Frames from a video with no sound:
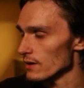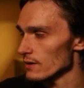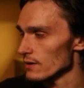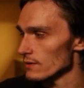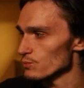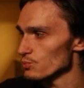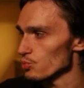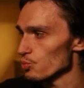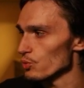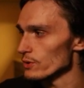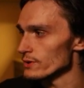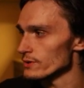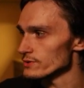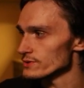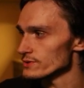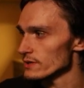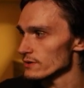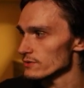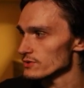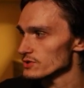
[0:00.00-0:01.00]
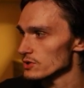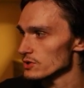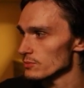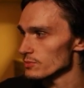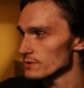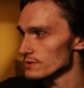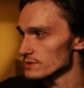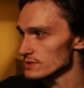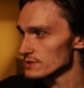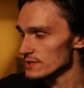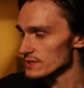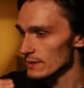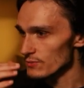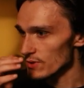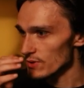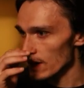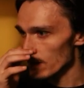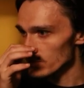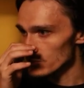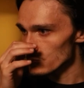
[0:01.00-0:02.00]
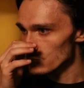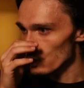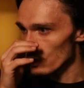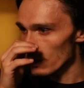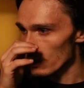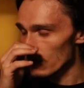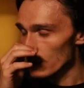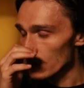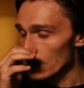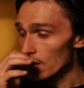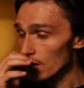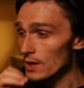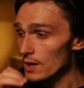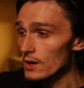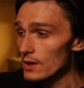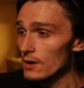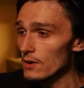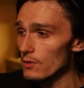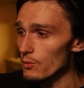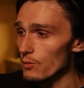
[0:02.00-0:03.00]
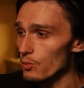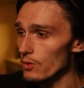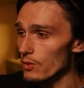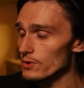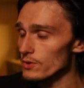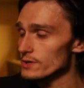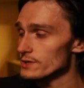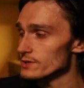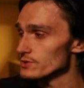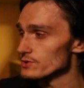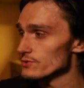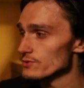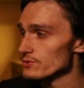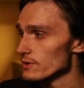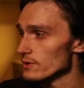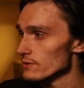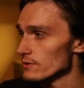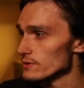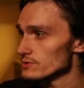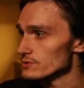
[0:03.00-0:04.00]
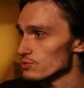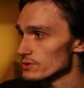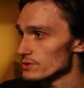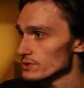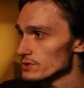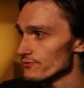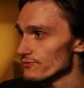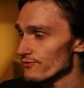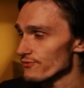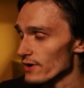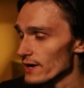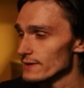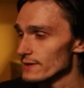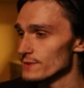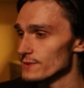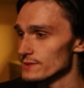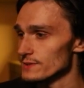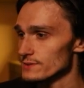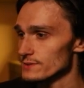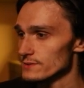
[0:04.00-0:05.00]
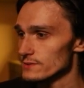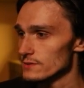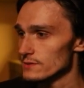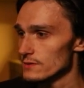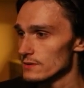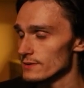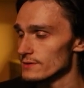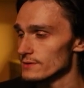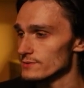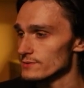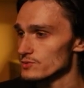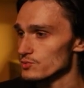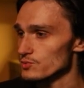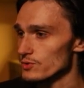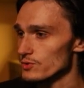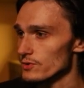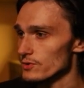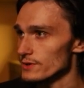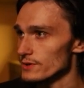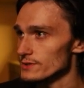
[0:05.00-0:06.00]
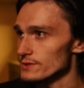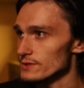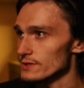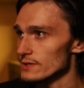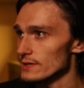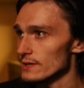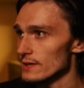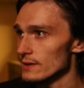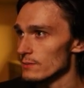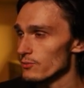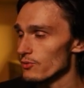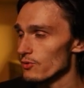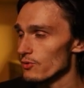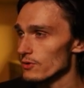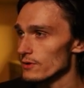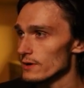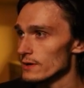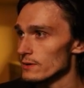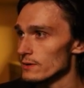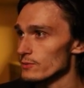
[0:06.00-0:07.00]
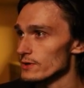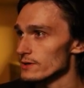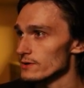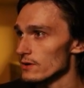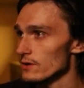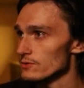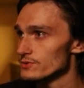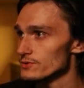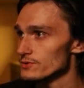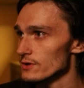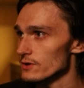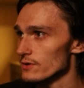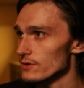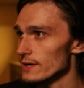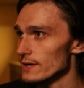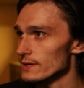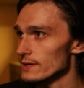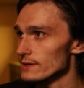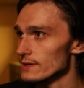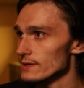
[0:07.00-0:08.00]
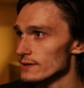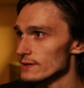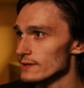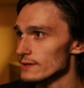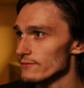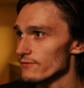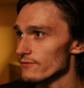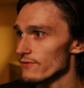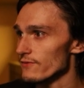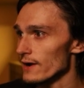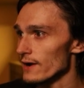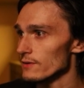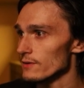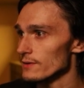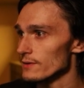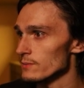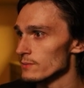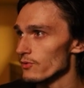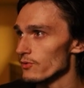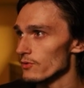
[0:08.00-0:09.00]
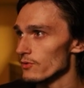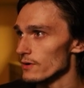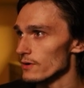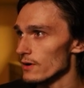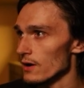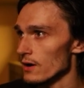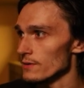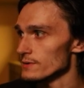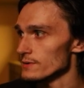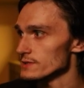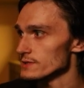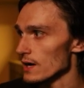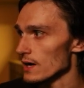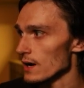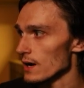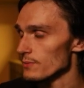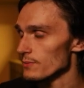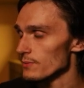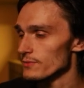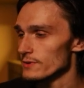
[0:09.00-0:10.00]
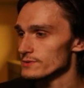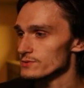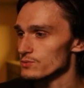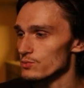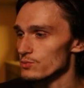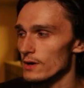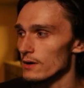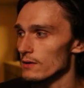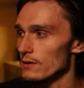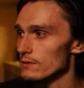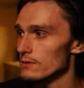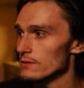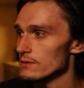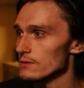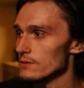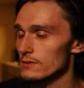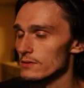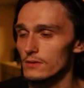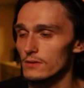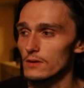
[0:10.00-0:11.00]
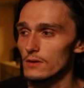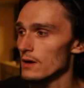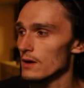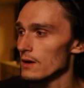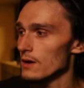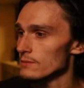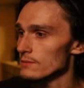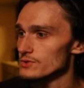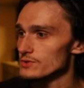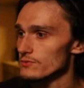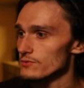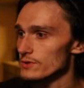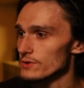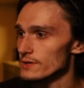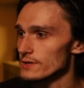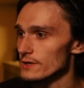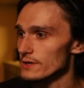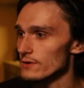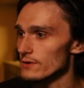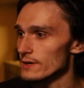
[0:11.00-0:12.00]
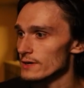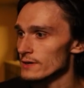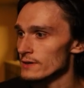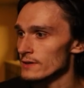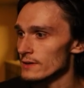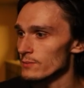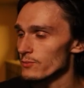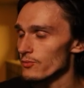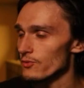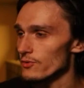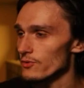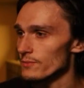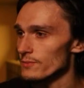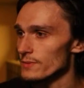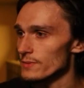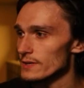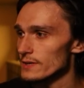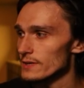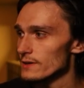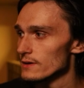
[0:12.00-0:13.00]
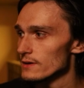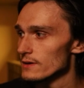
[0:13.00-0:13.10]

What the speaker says: windows that will show up in the same time as well. What we're going to do though is once you find this, is we're going to hit import, and we can also go ahead and hit file import on the top as well. So we're going to go ahead and import media,